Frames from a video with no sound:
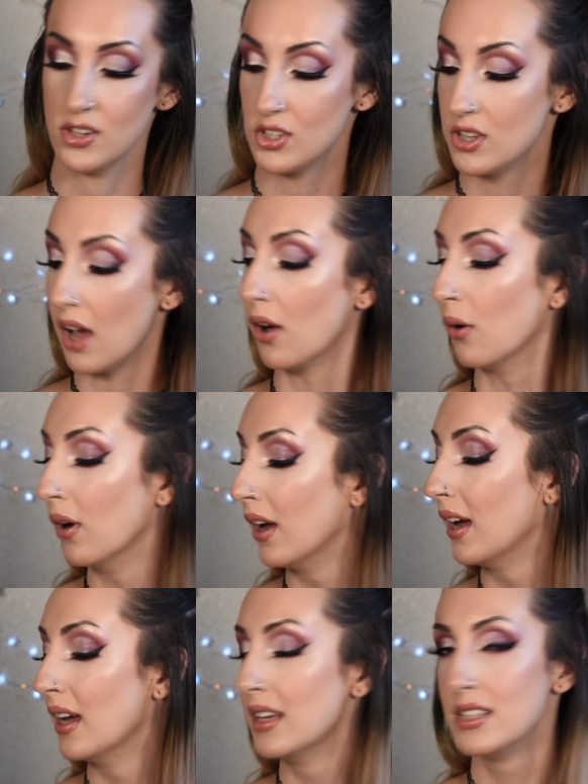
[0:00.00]
So
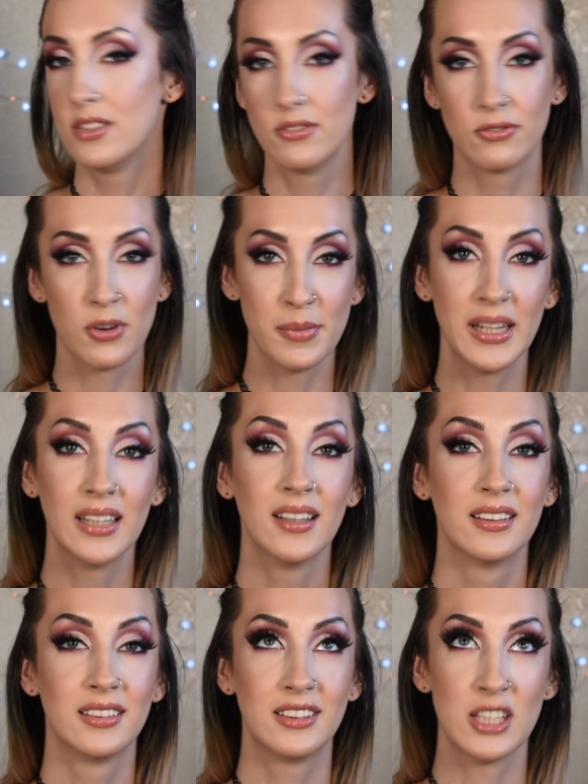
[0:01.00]
for
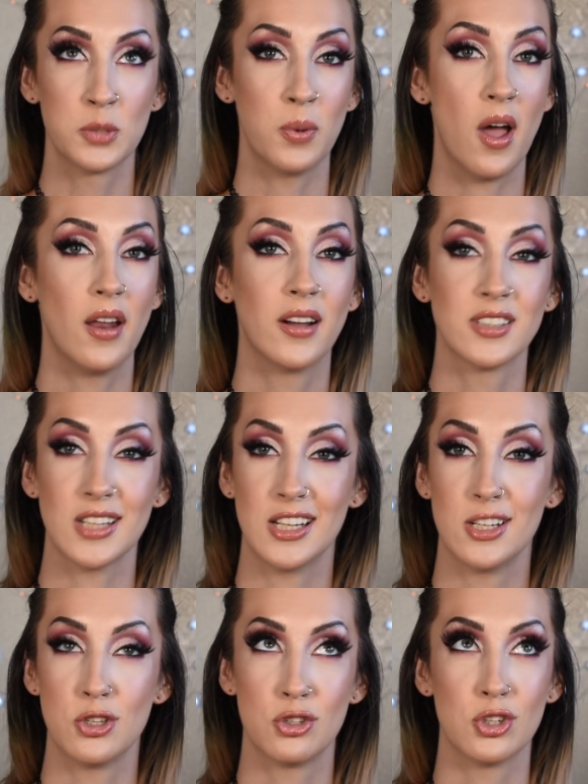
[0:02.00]
me, this product
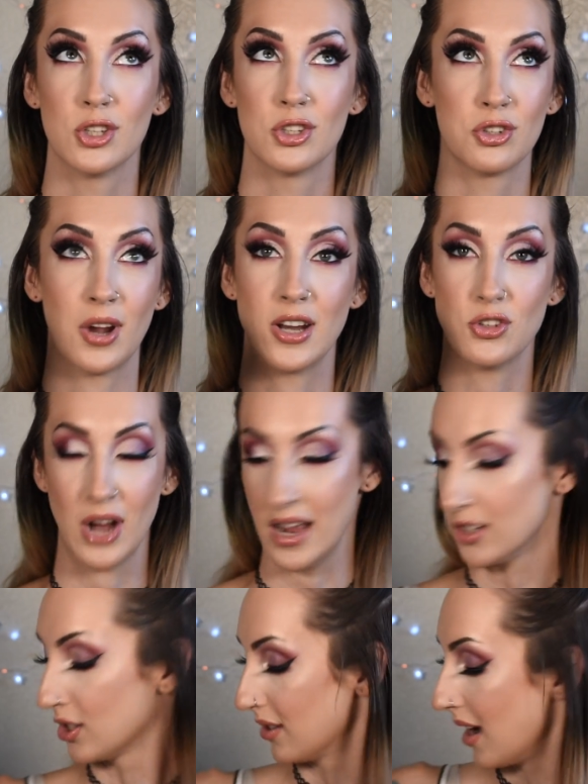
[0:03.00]
is just straight trash.